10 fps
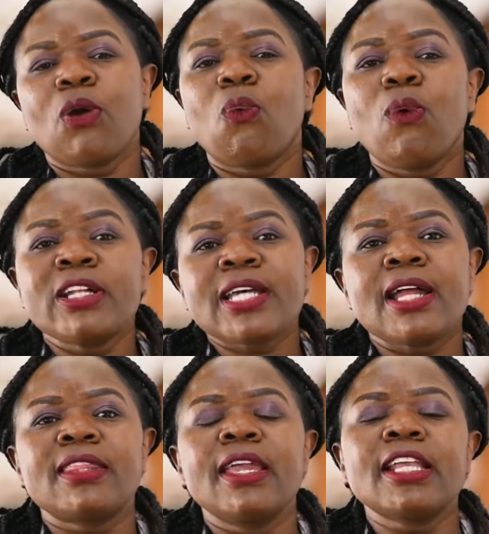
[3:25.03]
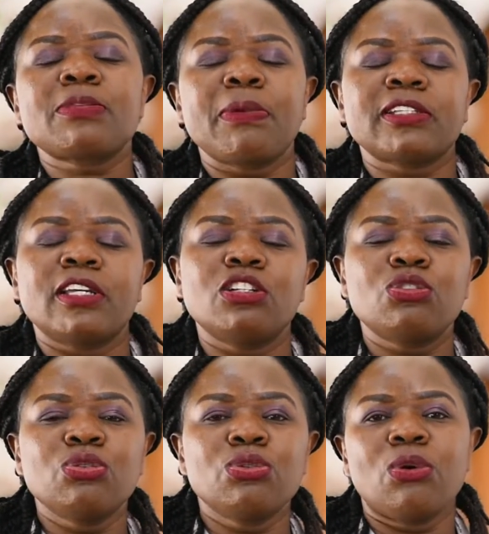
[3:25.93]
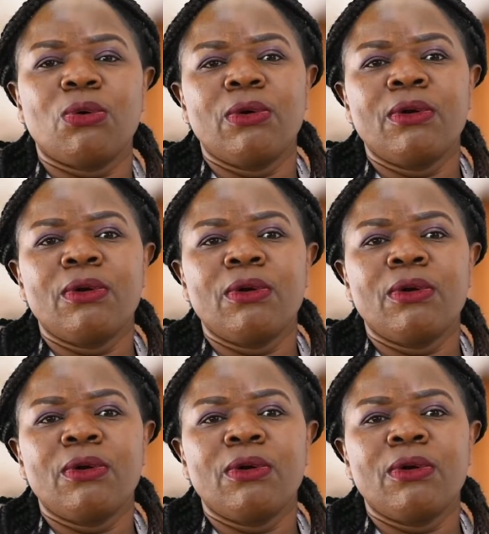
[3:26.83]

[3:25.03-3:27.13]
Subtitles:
What are they expected to know?